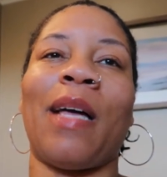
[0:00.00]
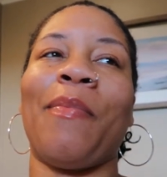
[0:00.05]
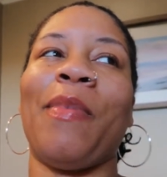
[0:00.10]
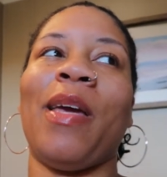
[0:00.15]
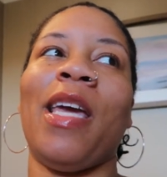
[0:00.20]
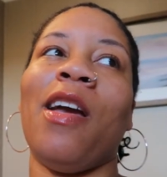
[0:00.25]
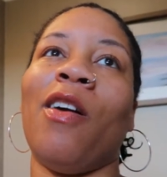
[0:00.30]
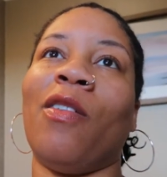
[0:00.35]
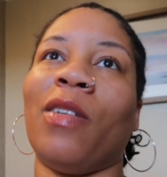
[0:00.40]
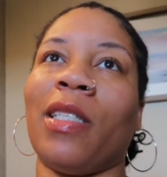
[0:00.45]
I
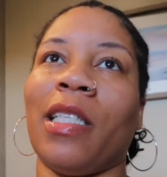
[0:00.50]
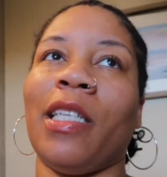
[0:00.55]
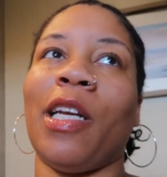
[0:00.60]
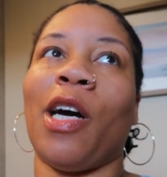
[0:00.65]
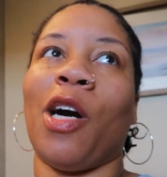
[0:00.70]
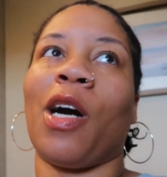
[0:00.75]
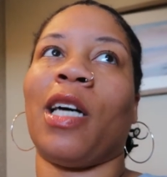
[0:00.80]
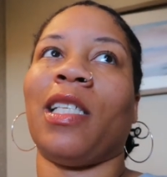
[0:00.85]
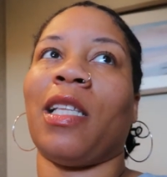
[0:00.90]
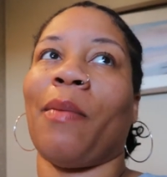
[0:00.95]
mean, he gonna
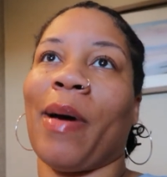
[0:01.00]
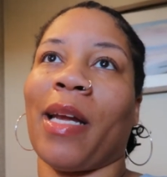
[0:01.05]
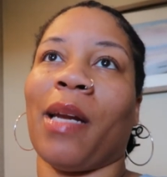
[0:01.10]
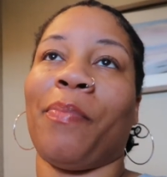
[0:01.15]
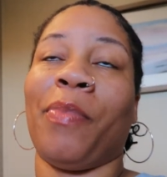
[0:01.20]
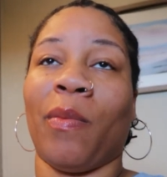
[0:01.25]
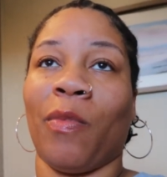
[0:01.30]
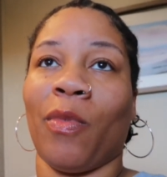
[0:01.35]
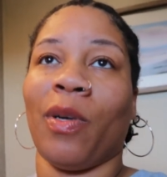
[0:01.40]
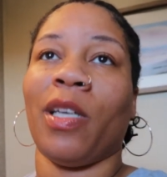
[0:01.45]
know because I'm about to
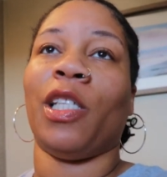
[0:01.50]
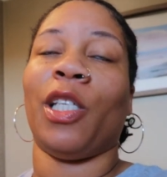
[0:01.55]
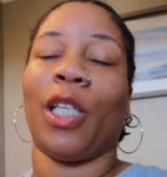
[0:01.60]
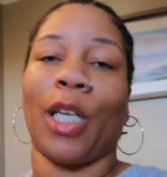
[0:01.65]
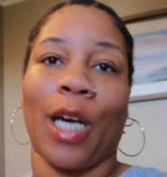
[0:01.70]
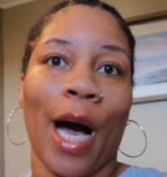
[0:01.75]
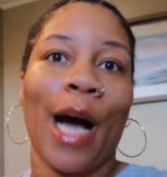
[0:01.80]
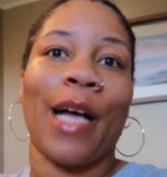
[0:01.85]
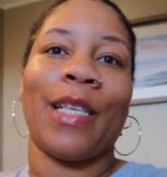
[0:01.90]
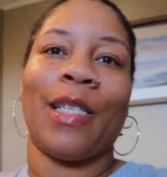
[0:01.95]
put him on his little
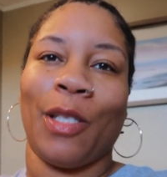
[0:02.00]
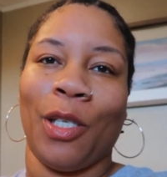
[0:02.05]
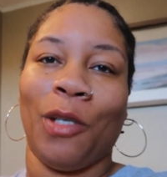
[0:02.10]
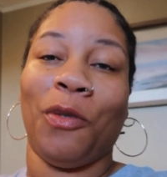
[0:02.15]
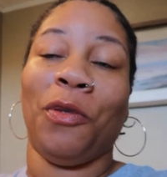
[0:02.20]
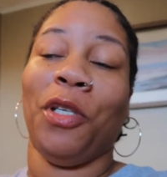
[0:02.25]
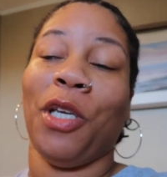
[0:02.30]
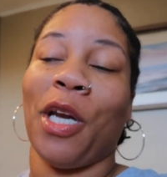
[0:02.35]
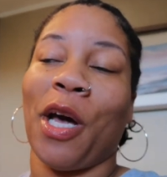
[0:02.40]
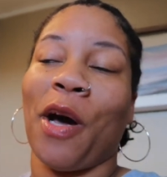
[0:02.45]

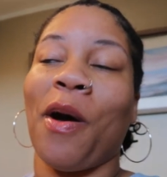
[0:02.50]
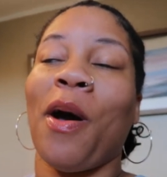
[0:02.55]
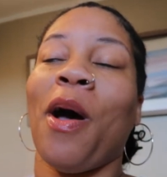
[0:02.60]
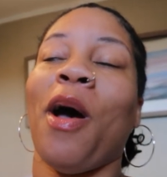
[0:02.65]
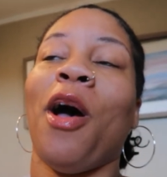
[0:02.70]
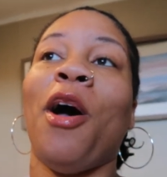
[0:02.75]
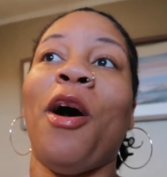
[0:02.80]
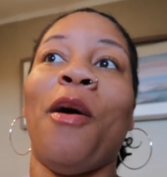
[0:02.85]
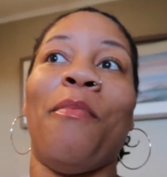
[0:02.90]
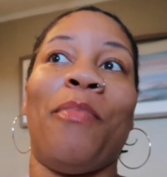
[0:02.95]
costume, you know,
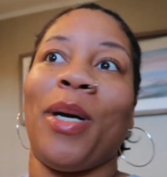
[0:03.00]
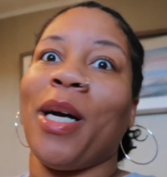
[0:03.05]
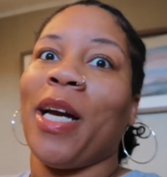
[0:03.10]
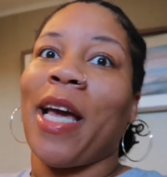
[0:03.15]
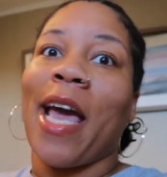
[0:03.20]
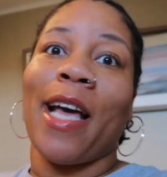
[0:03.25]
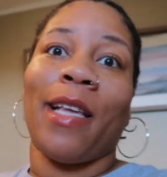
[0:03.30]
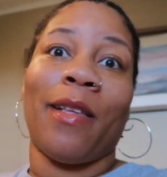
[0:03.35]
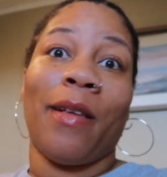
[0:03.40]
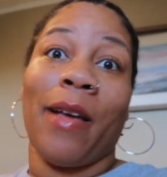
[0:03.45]
but
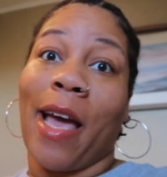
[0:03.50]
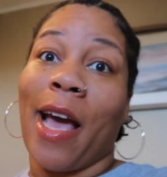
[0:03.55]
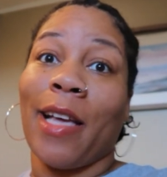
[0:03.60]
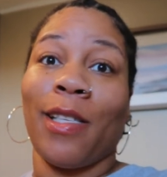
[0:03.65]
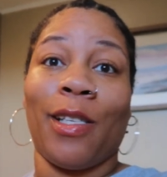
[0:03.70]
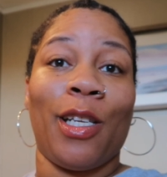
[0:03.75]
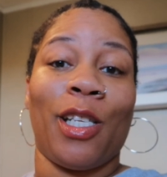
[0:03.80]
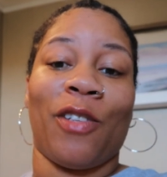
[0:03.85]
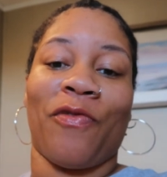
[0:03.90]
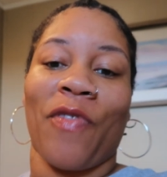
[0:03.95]
as, as
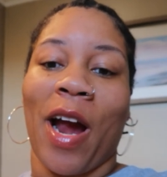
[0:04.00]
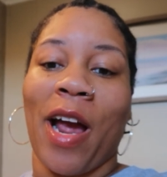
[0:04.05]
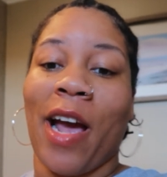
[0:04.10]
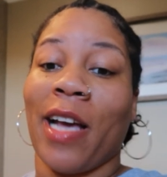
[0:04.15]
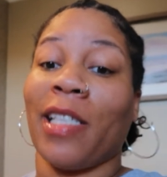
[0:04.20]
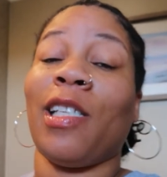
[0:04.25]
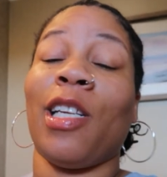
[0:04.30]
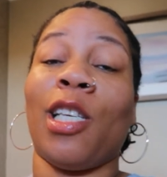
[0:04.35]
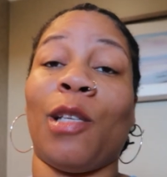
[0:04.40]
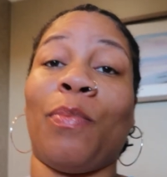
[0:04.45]
of this right
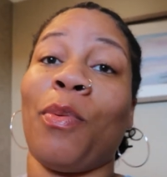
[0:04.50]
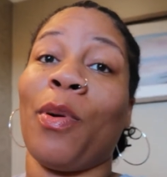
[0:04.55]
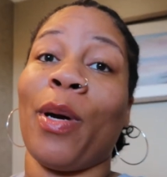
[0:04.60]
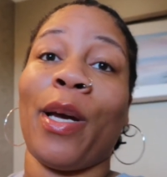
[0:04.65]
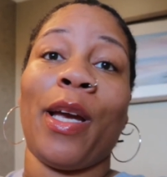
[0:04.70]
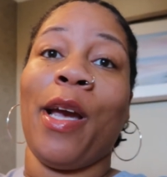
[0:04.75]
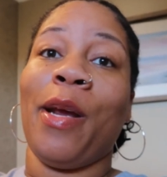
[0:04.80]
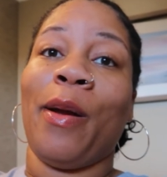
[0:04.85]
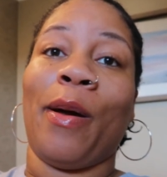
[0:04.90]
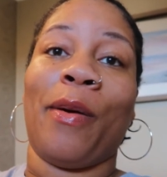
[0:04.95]
as of this
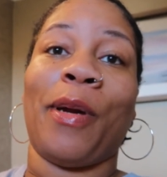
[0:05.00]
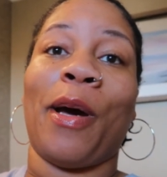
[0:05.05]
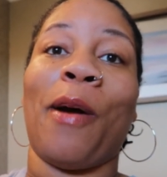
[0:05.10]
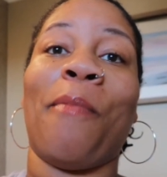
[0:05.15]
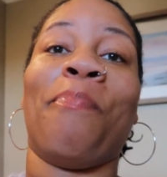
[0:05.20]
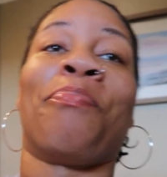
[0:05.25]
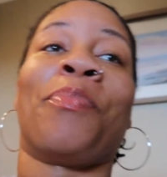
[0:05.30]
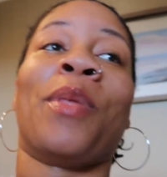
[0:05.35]
point, he don't know.